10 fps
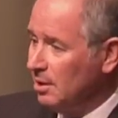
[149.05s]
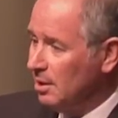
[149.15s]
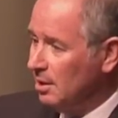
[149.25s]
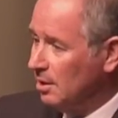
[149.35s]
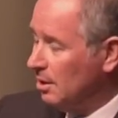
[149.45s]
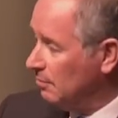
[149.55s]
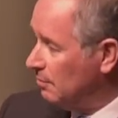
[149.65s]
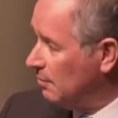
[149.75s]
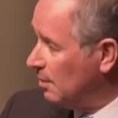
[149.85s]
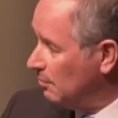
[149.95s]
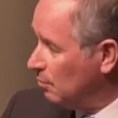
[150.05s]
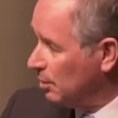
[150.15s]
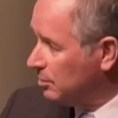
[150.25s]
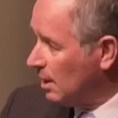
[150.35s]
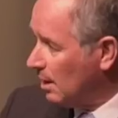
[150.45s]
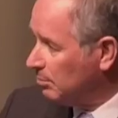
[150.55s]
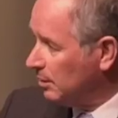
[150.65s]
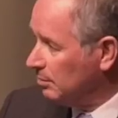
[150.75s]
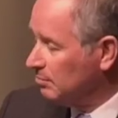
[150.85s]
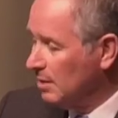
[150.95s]
uh, of, of what's
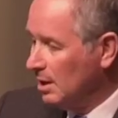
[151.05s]
happening.